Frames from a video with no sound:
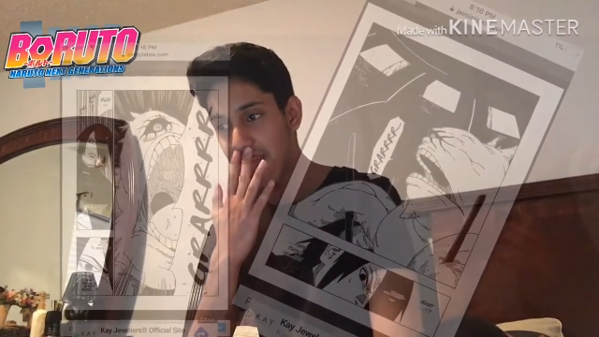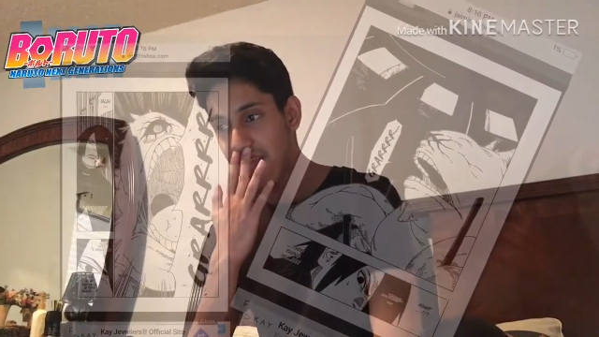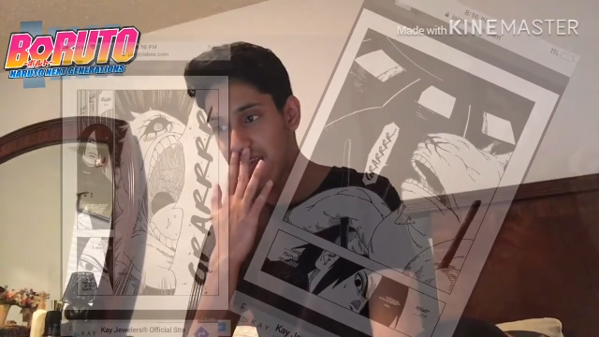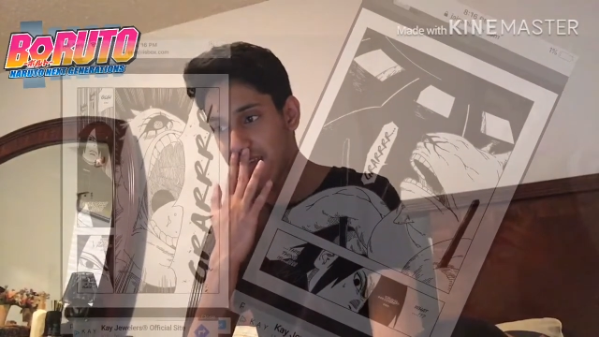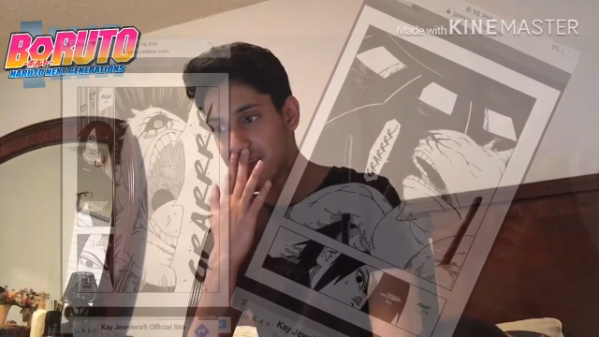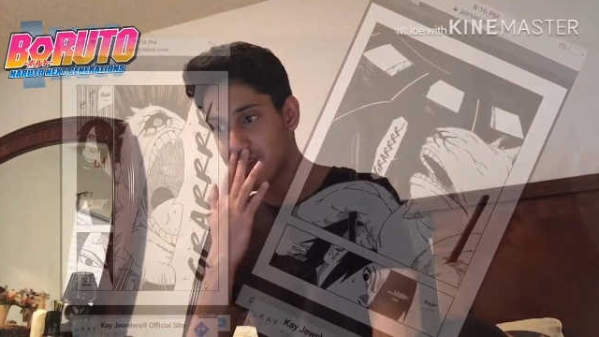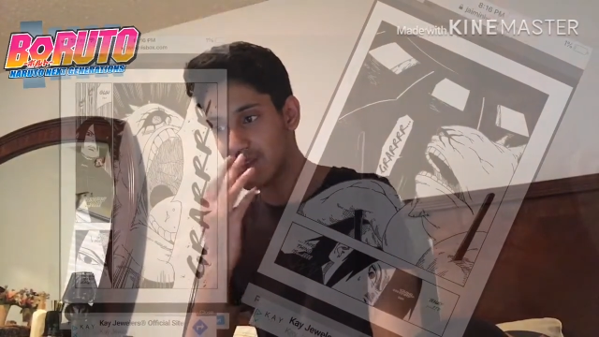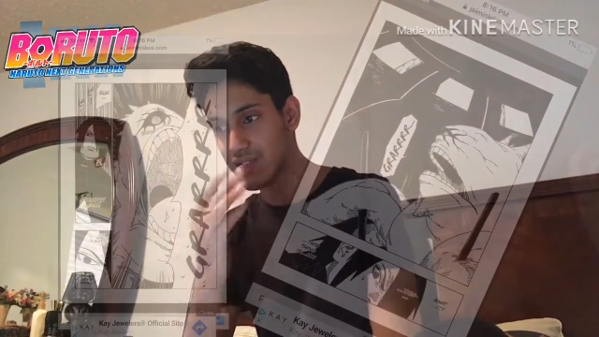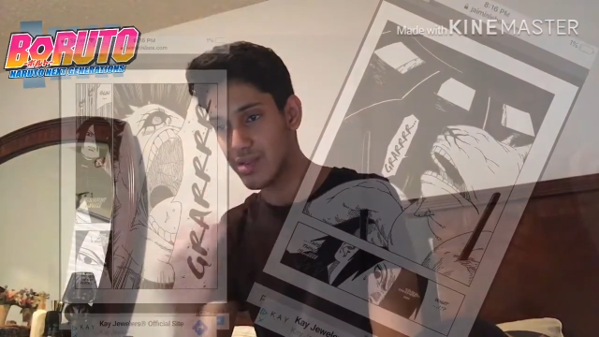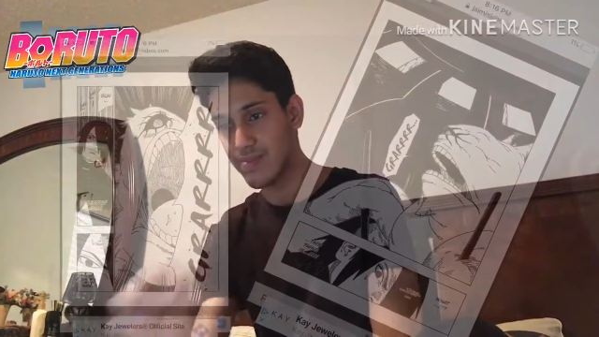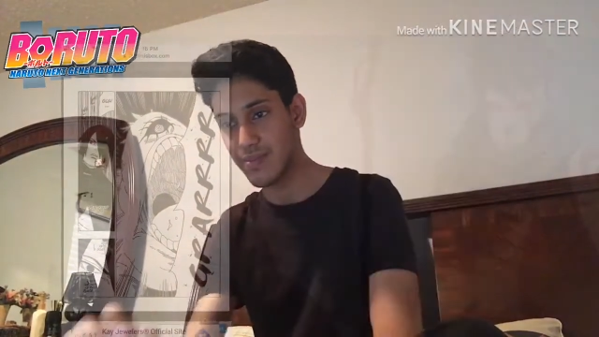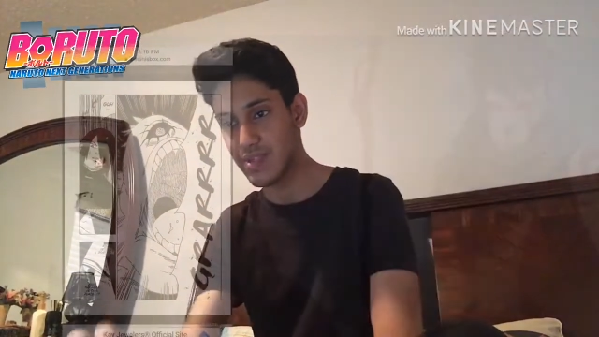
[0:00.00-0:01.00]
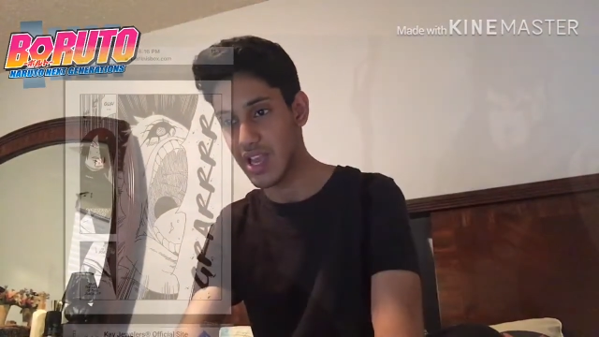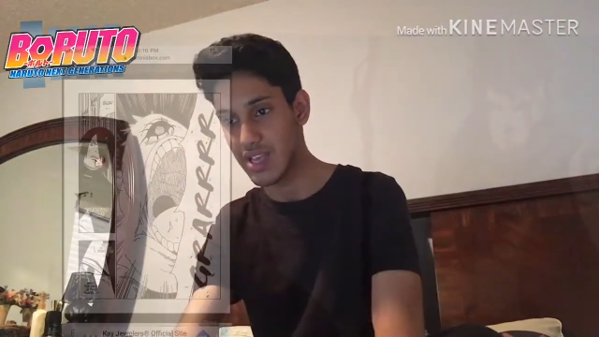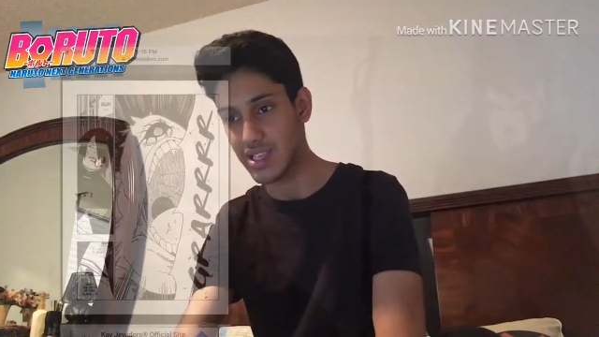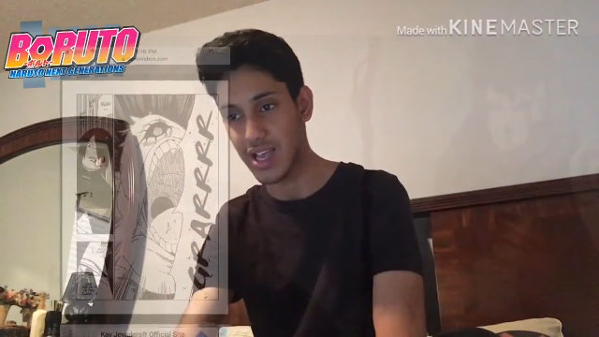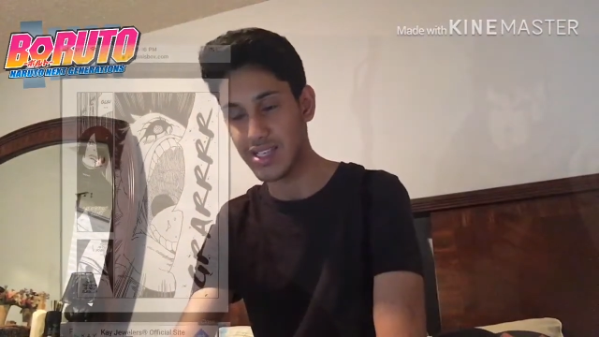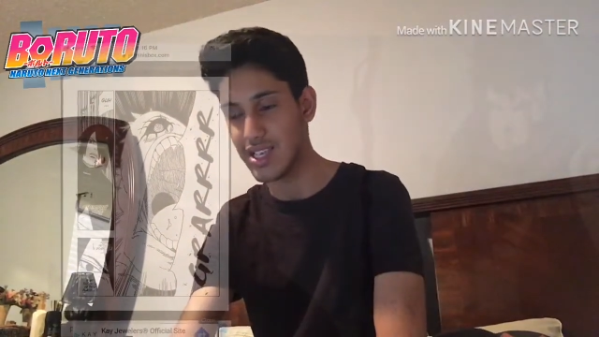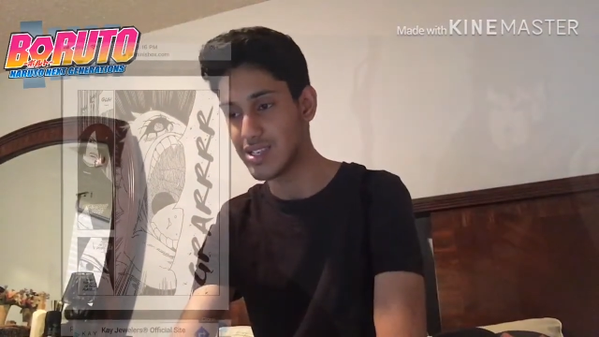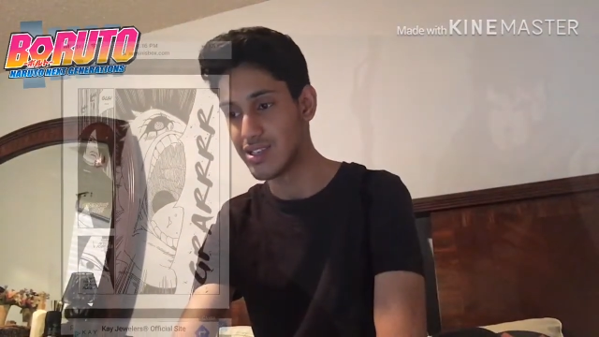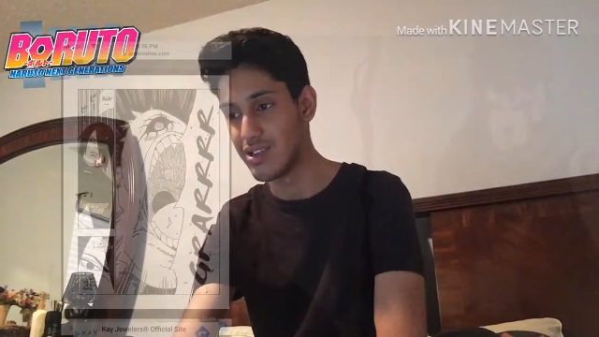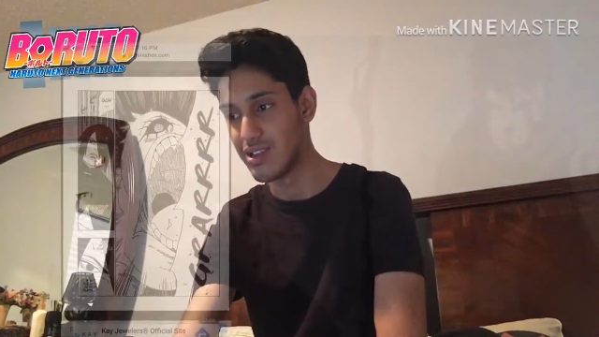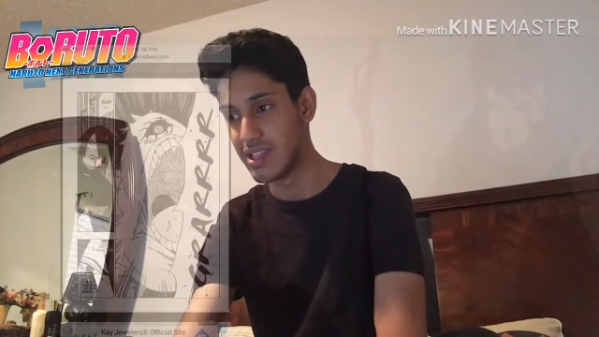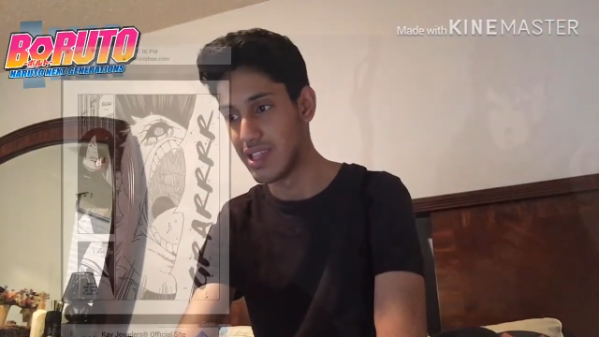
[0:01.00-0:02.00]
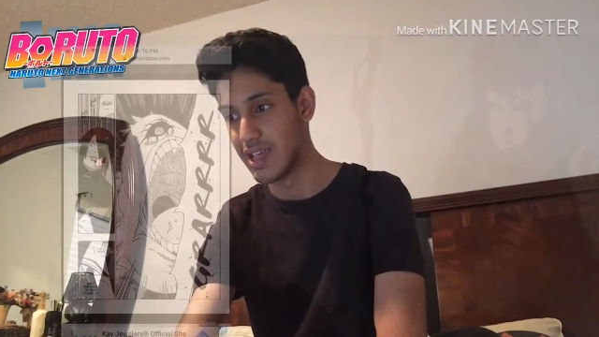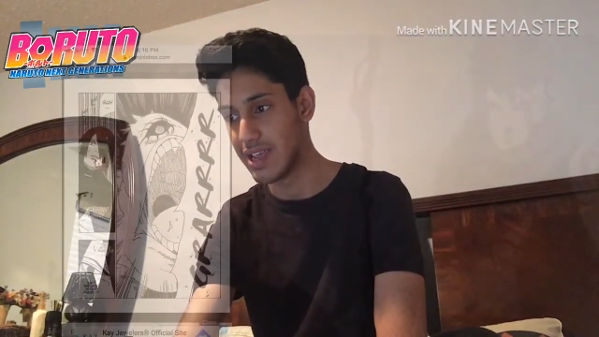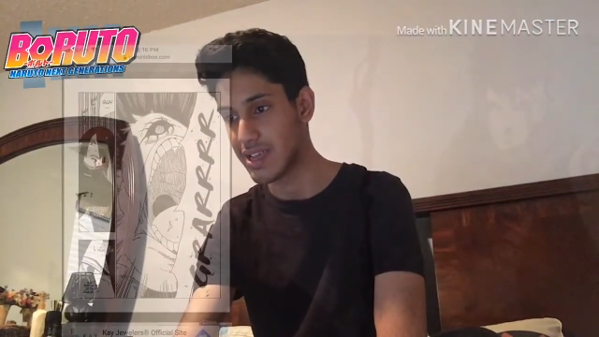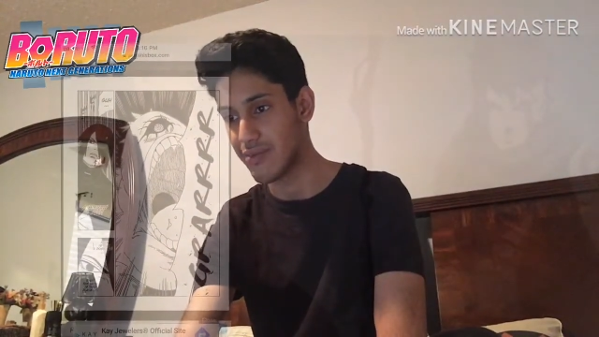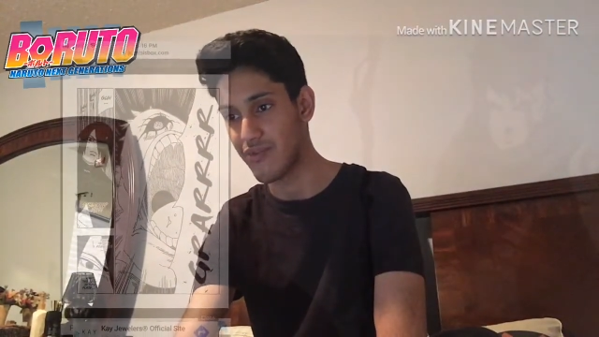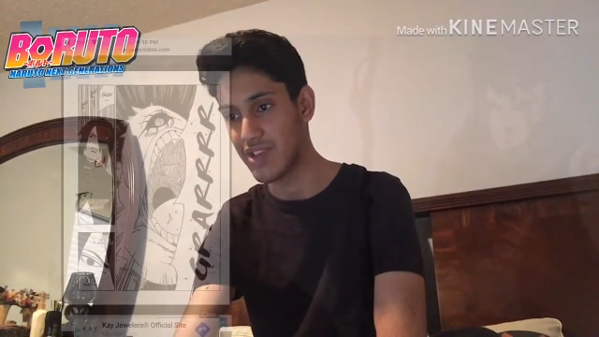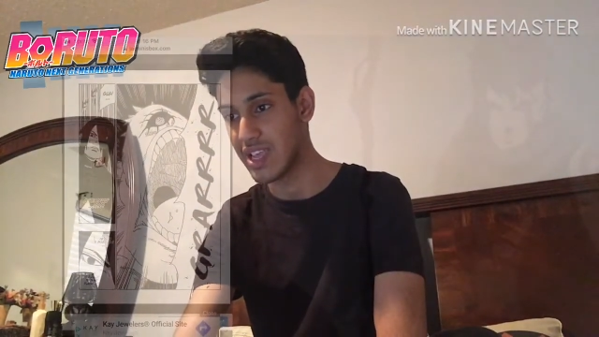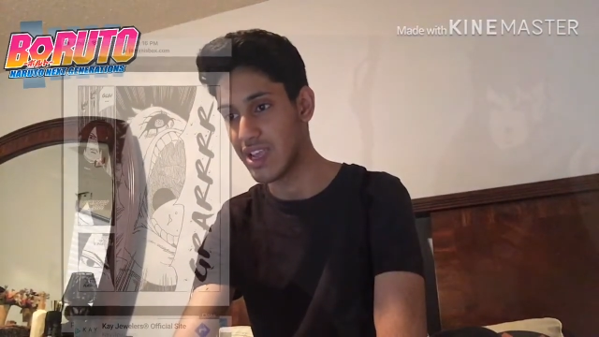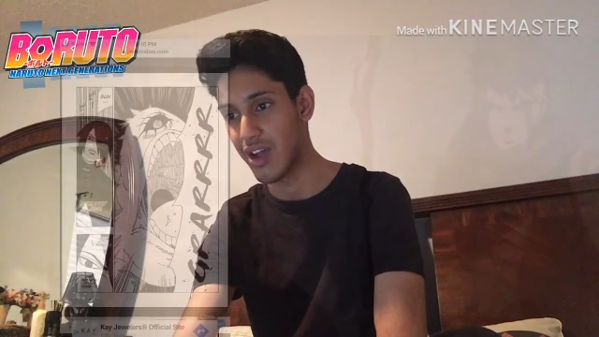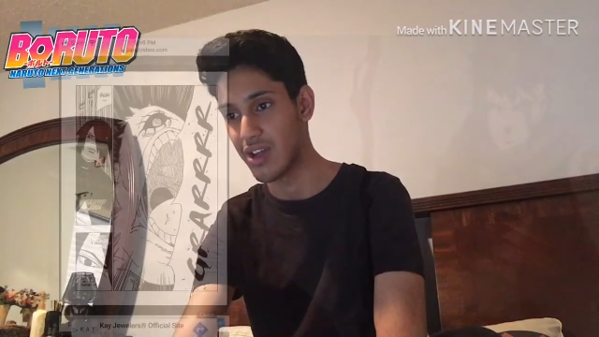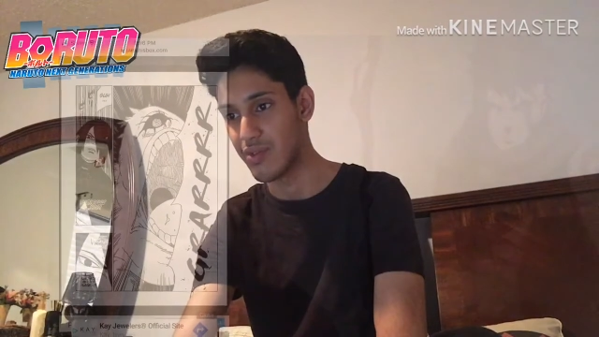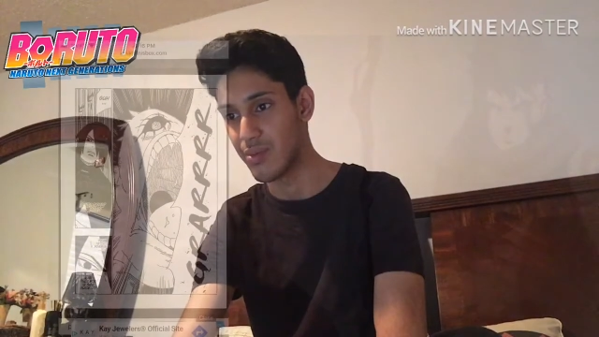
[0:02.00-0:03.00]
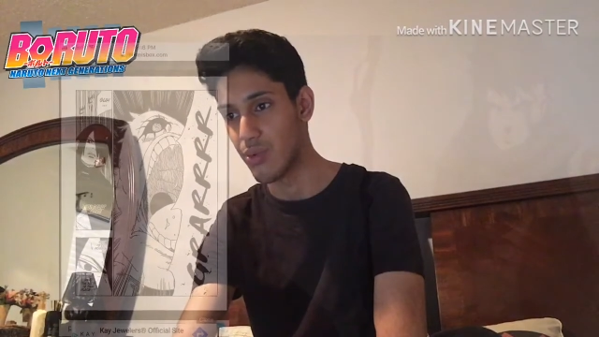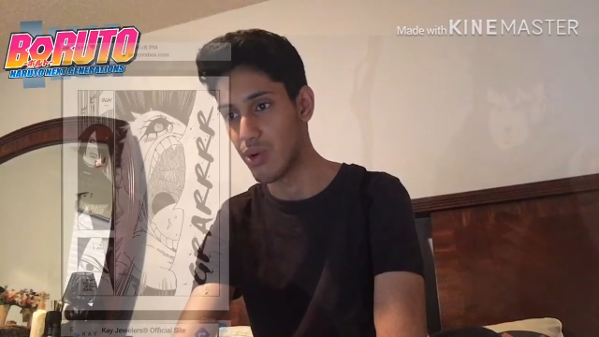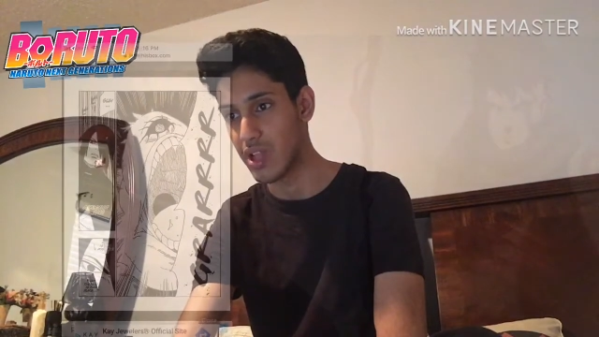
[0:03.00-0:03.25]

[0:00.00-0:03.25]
And yeah, Sasuke is literally like freaking out even more,